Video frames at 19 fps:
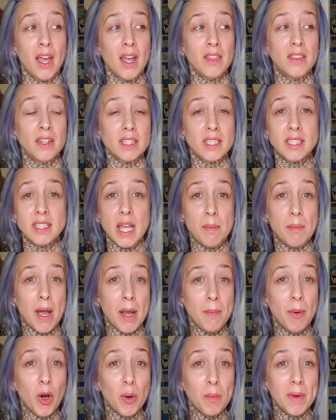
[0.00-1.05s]
the
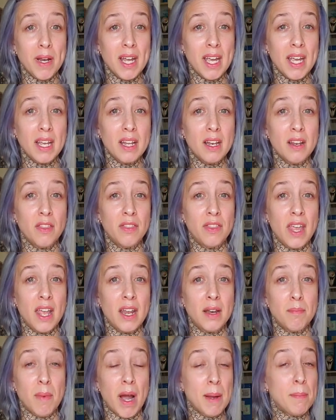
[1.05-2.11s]
semi-permanent
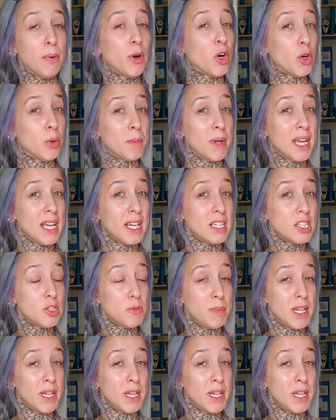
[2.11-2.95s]
than my permanent,